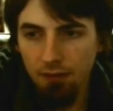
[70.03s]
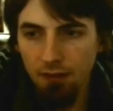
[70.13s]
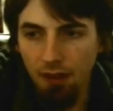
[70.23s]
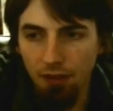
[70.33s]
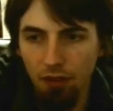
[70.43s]

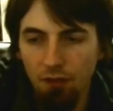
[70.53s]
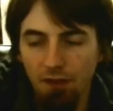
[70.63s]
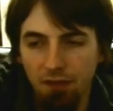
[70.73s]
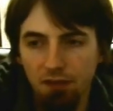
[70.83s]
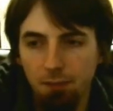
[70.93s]
And here you've
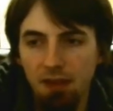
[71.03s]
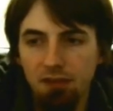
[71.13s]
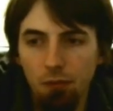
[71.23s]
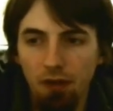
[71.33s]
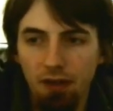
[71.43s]
got the
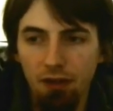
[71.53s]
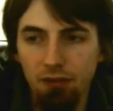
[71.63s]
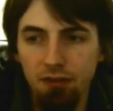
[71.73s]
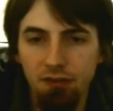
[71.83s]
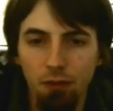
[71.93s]
Spacey
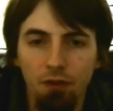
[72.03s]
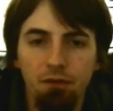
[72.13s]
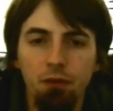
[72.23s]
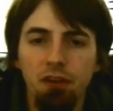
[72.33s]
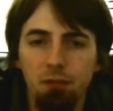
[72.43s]
100. So a
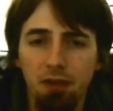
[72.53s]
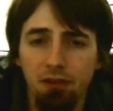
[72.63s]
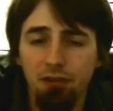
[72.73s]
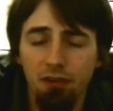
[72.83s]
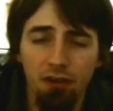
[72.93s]
few of these
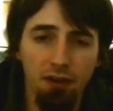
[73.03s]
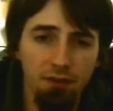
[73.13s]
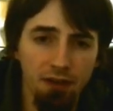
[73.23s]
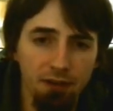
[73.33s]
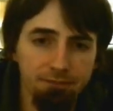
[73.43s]
pictures are
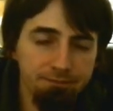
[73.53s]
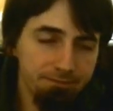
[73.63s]
of